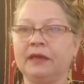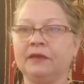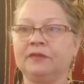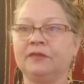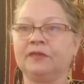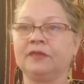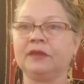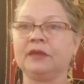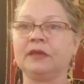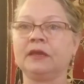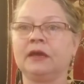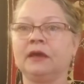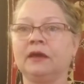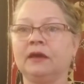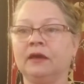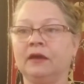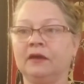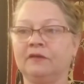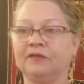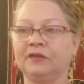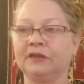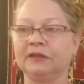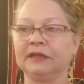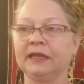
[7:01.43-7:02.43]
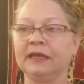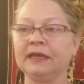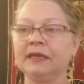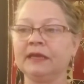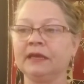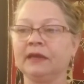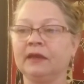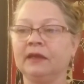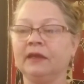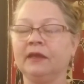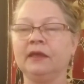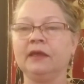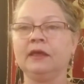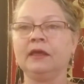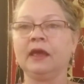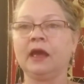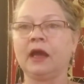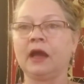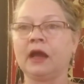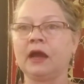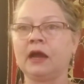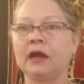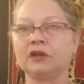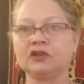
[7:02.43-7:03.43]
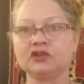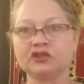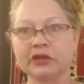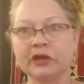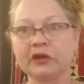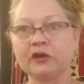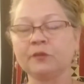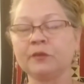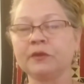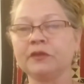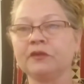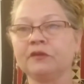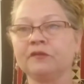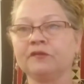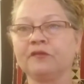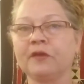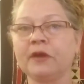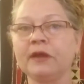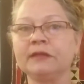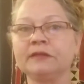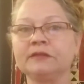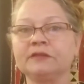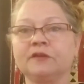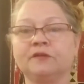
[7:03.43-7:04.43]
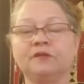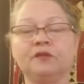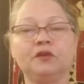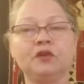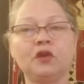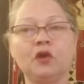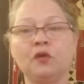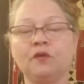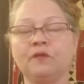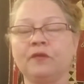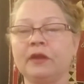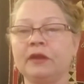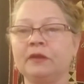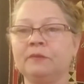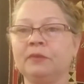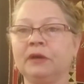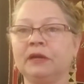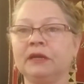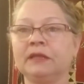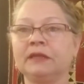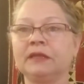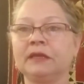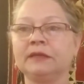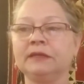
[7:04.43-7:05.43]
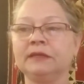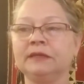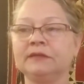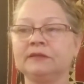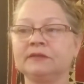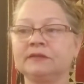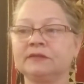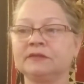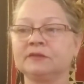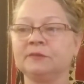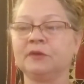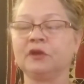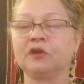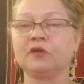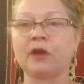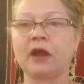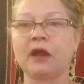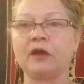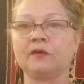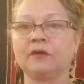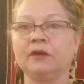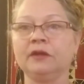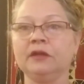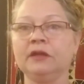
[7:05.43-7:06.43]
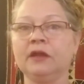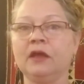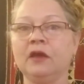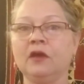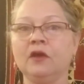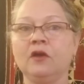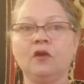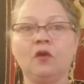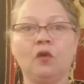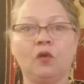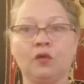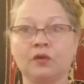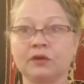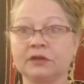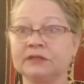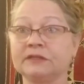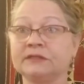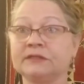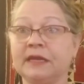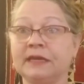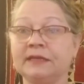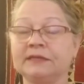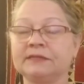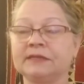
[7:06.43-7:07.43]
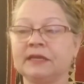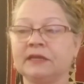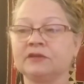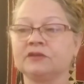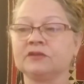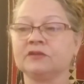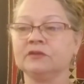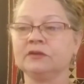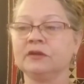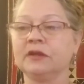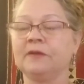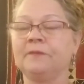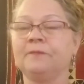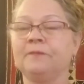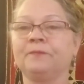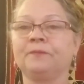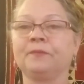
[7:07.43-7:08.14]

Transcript: at the of the link. Share it with your friends if you know of anybody that needs to be grounded or to stay centered.